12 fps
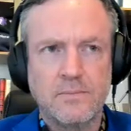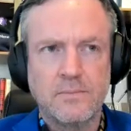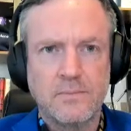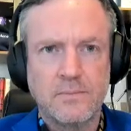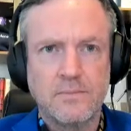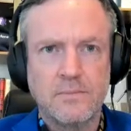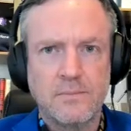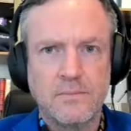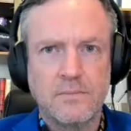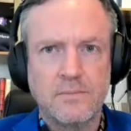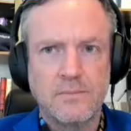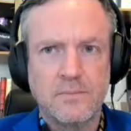
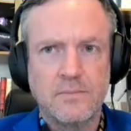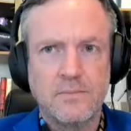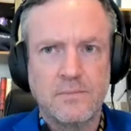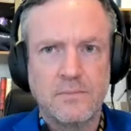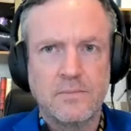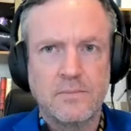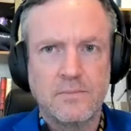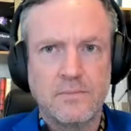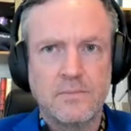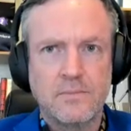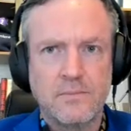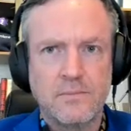
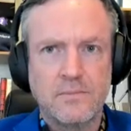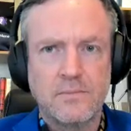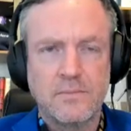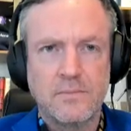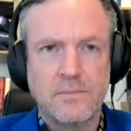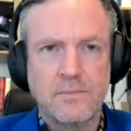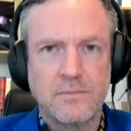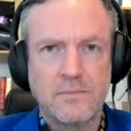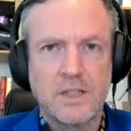[no speech]